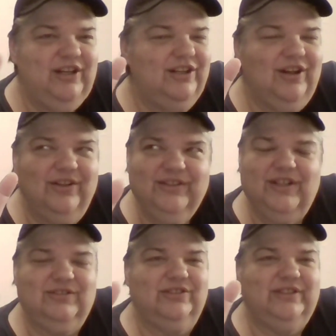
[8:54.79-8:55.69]
all the
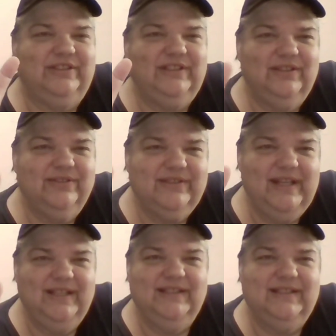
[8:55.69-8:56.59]
doctors are still
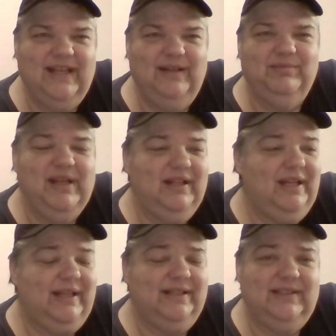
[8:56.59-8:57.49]
saying the same thing,
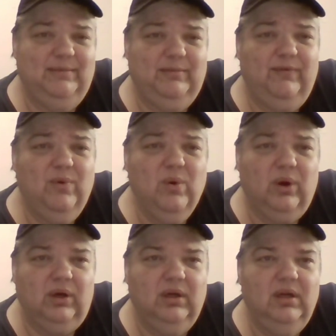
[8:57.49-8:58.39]
like I said
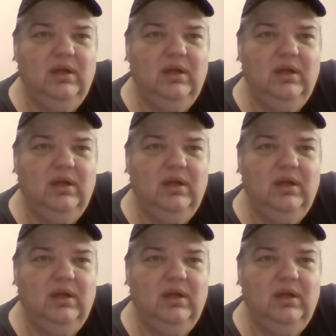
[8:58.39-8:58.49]
before.